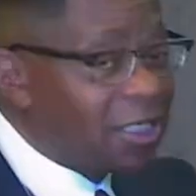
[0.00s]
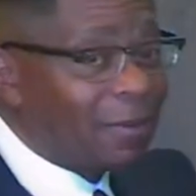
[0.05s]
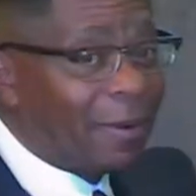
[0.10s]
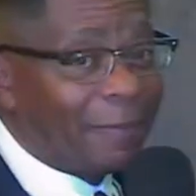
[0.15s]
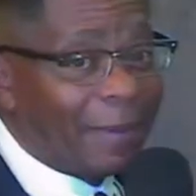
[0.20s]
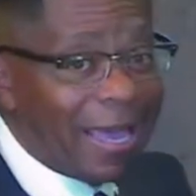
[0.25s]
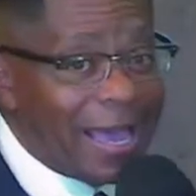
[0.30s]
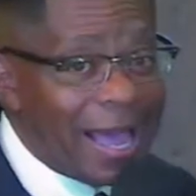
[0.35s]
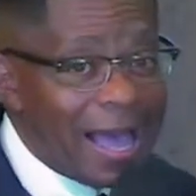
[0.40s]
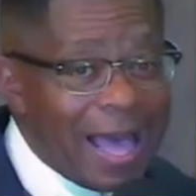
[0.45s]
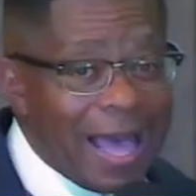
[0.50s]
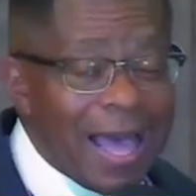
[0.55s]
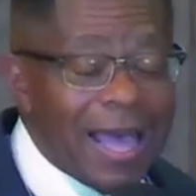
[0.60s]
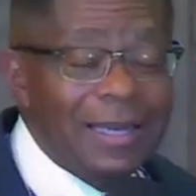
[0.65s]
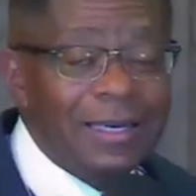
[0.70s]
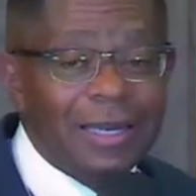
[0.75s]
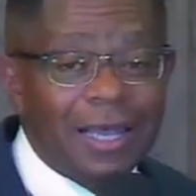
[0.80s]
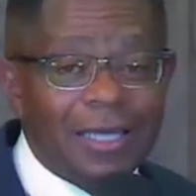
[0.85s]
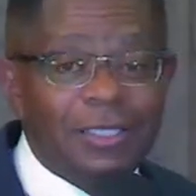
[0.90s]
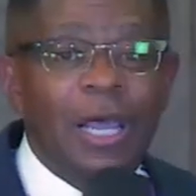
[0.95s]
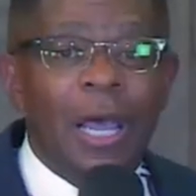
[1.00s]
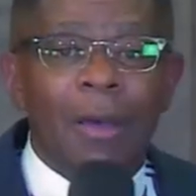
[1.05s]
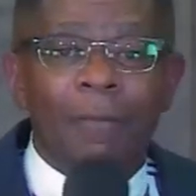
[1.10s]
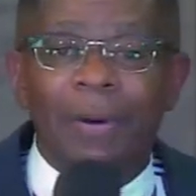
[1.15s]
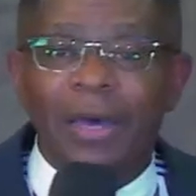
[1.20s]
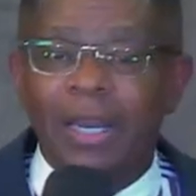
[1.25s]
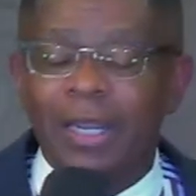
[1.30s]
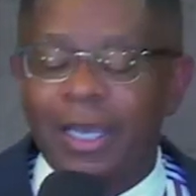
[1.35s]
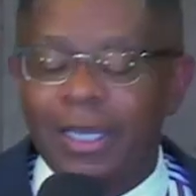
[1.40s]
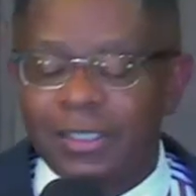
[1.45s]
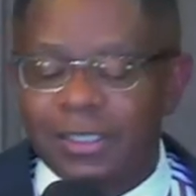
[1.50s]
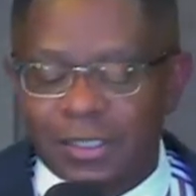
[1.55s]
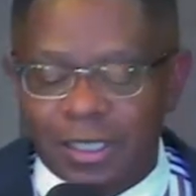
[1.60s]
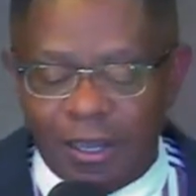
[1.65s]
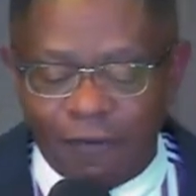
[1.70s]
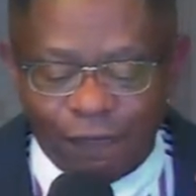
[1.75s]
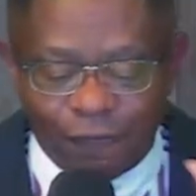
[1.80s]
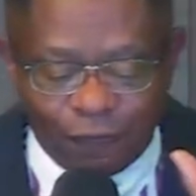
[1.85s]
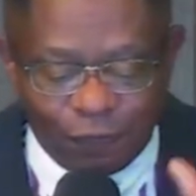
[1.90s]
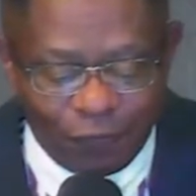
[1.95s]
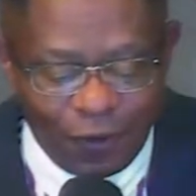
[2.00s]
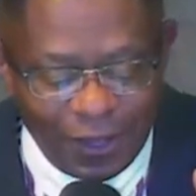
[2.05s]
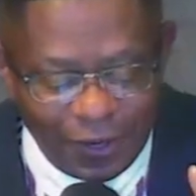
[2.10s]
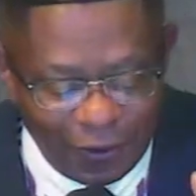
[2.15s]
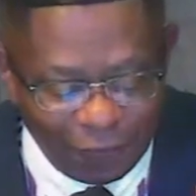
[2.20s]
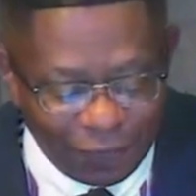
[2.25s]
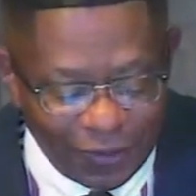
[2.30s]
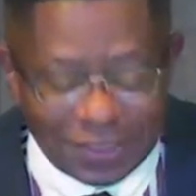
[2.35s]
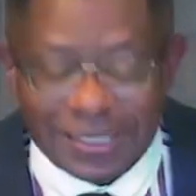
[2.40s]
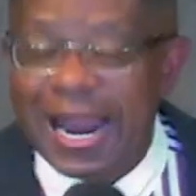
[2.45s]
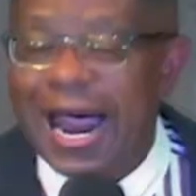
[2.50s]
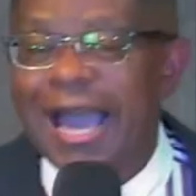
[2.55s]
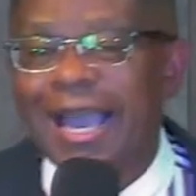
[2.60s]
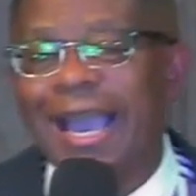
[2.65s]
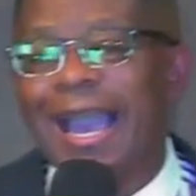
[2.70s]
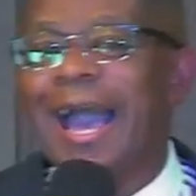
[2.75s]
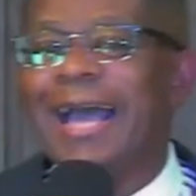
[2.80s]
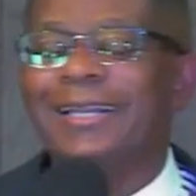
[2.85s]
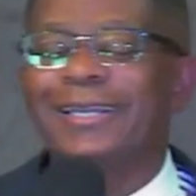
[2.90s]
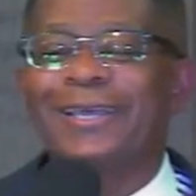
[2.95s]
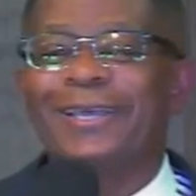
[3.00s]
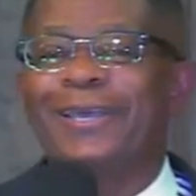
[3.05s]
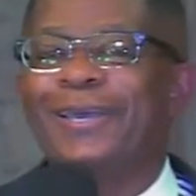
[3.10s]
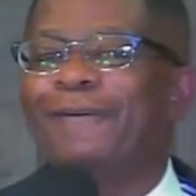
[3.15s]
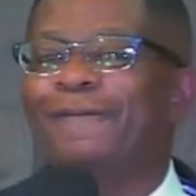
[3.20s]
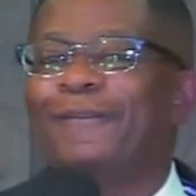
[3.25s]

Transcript: behind us, but it's in front of us. I got to give the